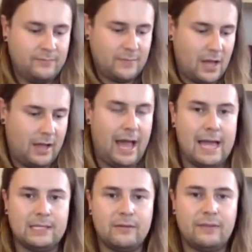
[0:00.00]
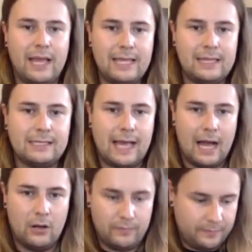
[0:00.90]
Okay, so I've laid this
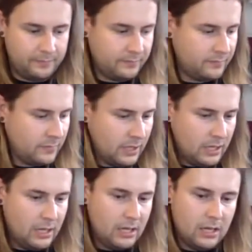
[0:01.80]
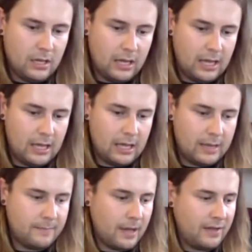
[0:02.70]
out.
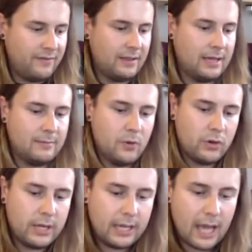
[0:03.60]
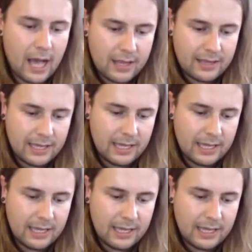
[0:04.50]
I feel like I'm not going to cut